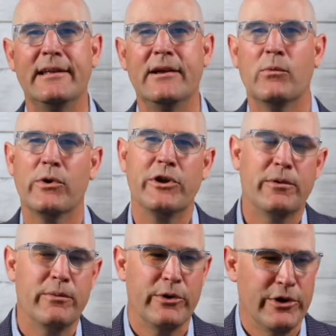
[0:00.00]

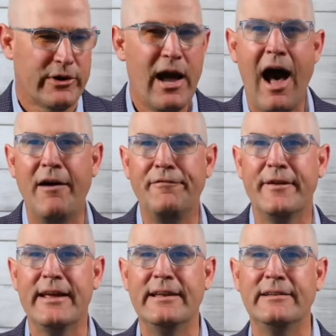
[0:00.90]
where you're
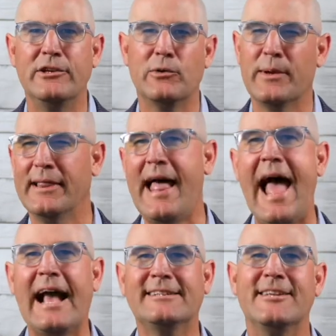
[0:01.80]
confident, you're
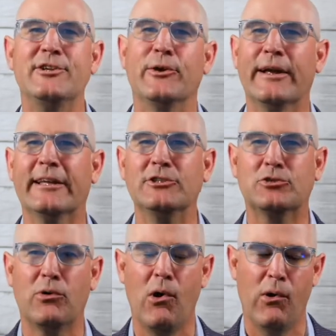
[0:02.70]
relaxed, and you're in
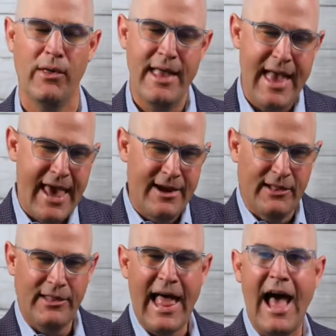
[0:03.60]
control, and it
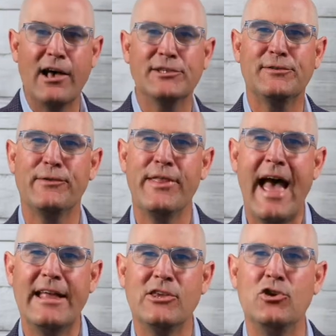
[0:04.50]
allows for
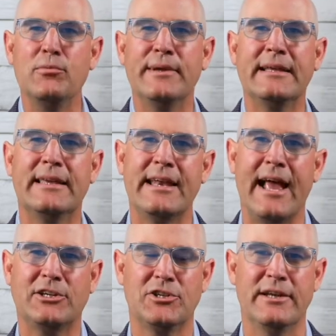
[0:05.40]
that human
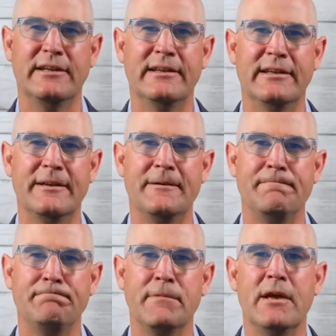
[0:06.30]
connection.
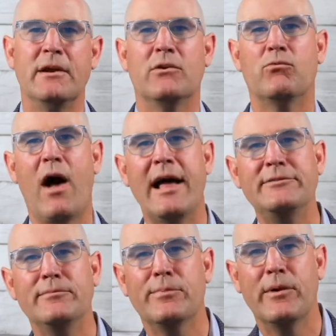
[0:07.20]

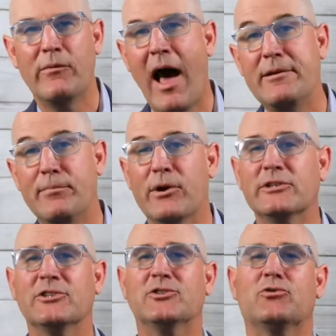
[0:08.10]
Rodenberg
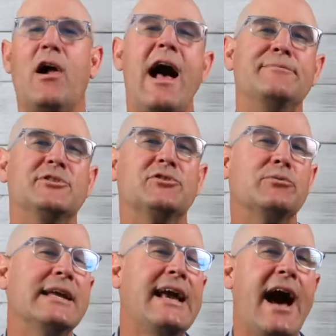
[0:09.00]
describes
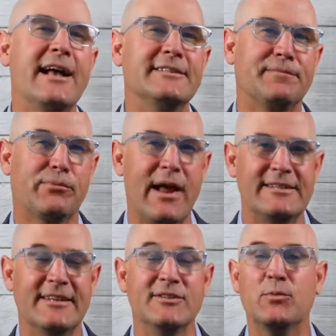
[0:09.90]
3 kinds of
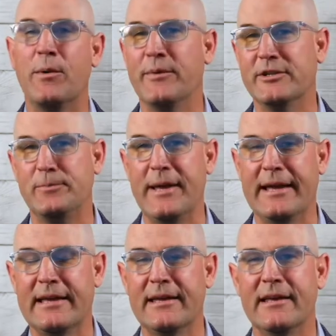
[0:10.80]
presence when we speak:
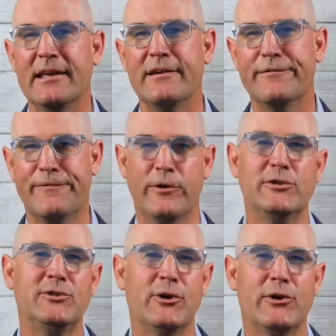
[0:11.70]

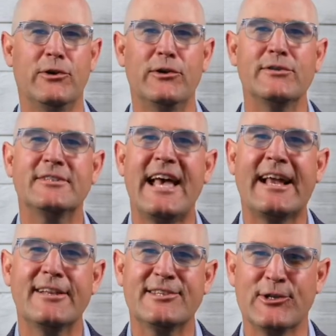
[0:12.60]
first circle,
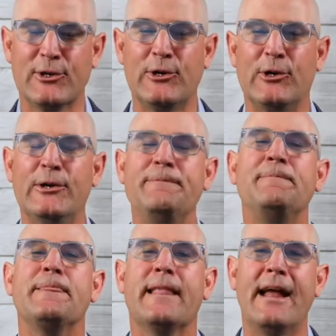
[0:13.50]
second circle,
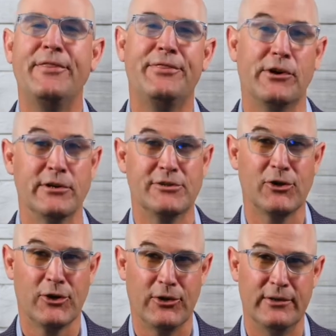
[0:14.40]
and third circle.